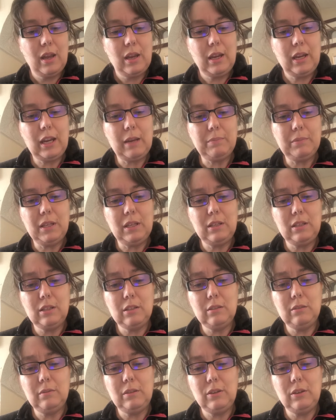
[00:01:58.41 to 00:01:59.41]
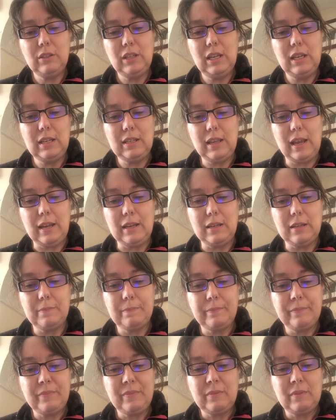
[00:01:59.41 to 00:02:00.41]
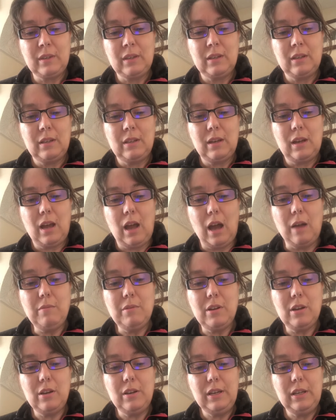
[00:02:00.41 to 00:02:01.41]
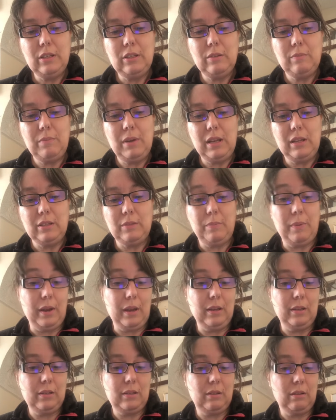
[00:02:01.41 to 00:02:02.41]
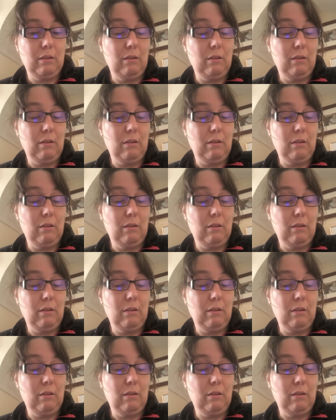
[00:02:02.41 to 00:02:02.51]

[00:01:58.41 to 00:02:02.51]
Captain Dom nodded his head. I'm going to be in space a